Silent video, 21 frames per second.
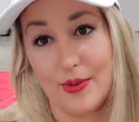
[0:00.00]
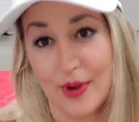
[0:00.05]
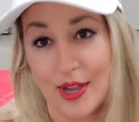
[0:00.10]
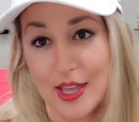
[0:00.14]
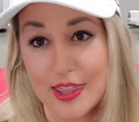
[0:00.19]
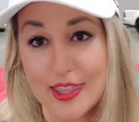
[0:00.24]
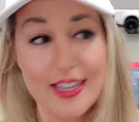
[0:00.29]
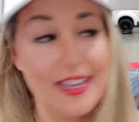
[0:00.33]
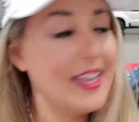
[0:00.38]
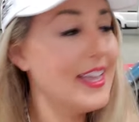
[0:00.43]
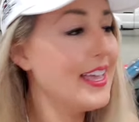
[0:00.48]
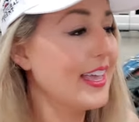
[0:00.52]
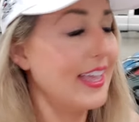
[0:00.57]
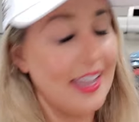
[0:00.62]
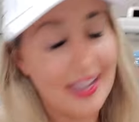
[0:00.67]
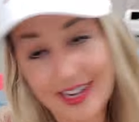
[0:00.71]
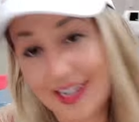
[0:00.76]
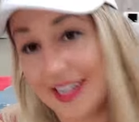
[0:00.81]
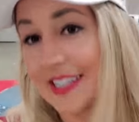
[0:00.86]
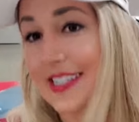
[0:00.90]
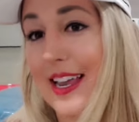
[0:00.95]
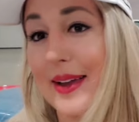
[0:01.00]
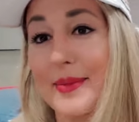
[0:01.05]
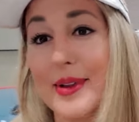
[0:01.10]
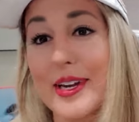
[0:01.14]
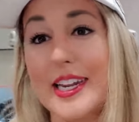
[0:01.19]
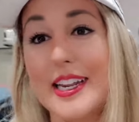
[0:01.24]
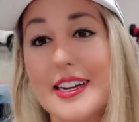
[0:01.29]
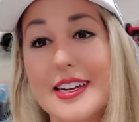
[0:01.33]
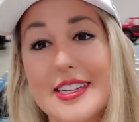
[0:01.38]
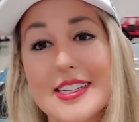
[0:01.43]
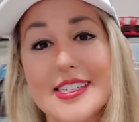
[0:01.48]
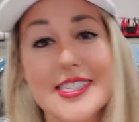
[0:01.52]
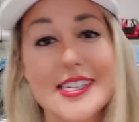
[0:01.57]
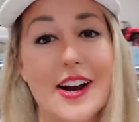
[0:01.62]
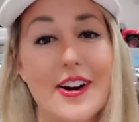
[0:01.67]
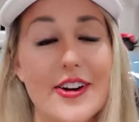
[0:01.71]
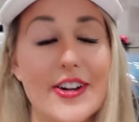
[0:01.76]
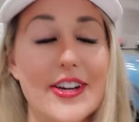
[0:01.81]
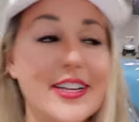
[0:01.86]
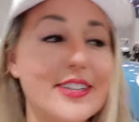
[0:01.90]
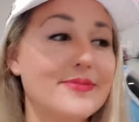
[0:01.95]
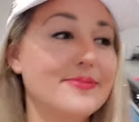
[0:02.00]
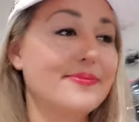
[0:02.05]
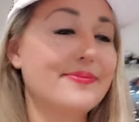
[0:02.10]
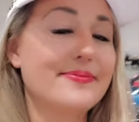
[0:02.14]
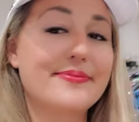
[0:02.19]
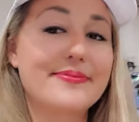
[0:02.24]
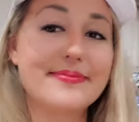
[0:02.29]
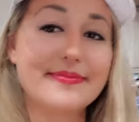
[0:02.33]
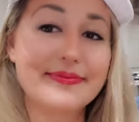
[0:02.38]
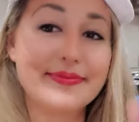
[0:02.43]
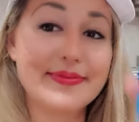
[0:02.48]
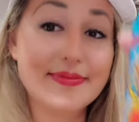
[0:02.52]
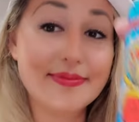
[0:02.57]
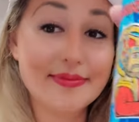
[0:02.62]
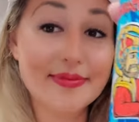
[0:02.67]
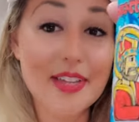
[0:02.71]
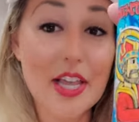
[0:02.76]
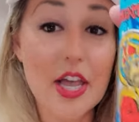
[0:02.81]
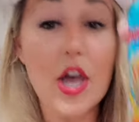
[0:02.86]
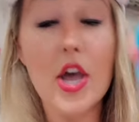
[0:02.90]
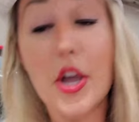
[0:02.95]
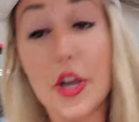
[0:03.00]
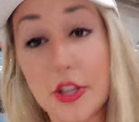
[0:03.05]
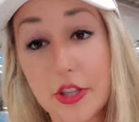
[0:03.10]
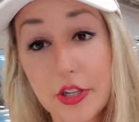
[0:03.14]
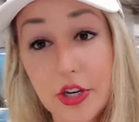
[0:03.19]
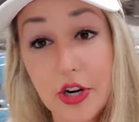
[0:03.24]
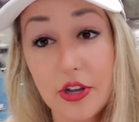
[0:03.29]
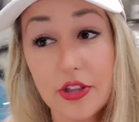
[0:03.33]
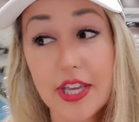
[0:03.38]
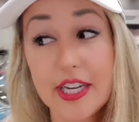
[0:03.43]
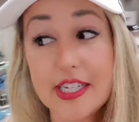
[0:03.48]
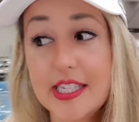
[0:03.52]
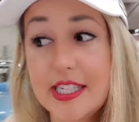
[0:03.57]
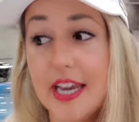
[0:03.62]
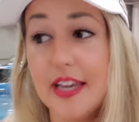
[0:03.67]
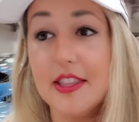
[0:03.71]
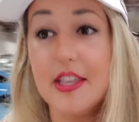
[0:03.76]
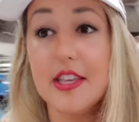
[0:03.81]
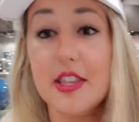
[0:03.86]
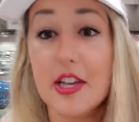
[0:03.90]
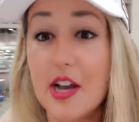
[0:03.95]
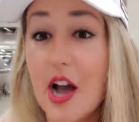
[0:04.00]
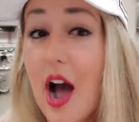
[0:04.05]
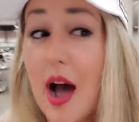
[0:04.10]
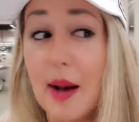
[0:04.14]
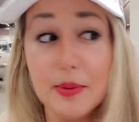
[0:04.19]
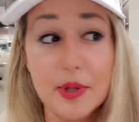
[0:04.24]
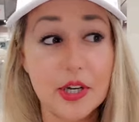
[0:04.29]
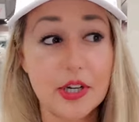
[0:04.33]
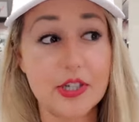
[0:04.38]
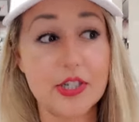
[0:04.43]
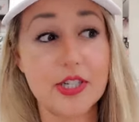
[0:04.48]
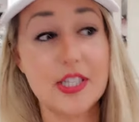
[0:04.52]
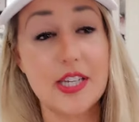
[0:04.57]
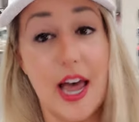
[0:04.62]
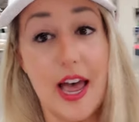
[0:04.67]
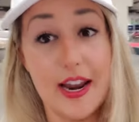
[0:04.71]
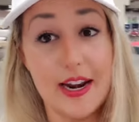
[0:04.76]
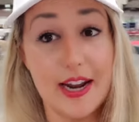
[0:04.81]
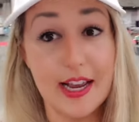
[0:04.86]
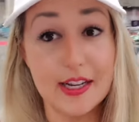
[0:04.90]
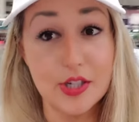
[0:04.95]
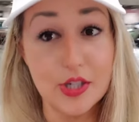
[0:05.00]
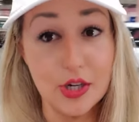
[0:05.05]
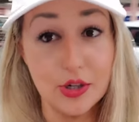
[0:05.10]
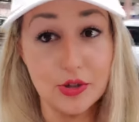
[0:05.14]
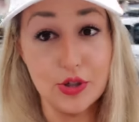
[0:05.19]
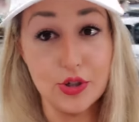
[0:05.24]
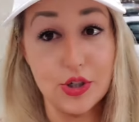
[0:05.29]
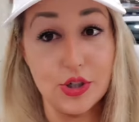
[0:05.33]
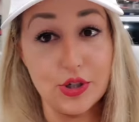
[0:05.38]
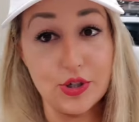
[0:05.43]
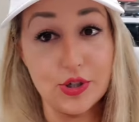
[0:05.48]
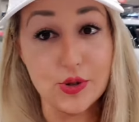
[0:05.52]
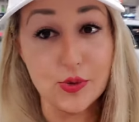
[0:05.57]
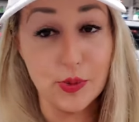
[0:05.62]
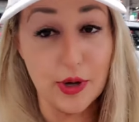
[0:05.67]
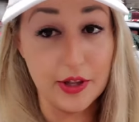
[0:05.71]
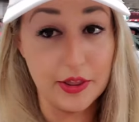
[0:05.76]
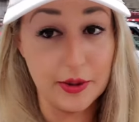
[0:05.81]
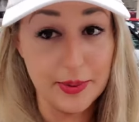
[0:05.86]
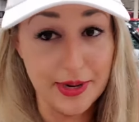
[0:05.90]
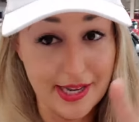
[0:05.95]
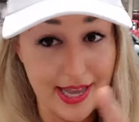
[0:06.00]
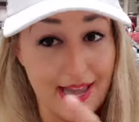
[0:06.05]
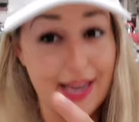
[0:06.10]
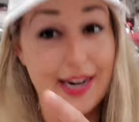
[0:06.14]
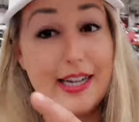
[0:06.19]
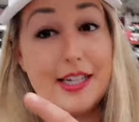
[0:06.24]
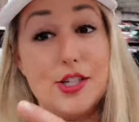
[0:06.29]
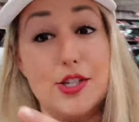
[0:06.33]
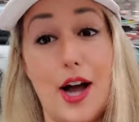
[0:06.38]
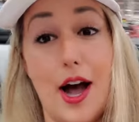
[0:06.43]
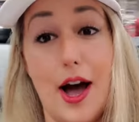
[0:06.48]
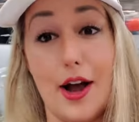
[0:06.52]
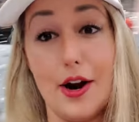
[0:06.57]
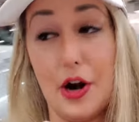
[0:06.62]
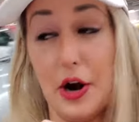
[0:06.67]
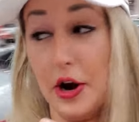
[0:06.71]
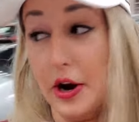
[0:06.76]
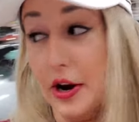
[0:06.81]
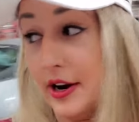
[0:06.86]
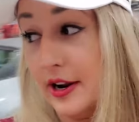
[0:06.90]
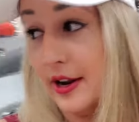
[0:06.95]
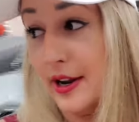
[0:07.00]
with anytime I needed to start it. You know, they say that the cobbler's son has no shoes. Well, the mechanic's daughter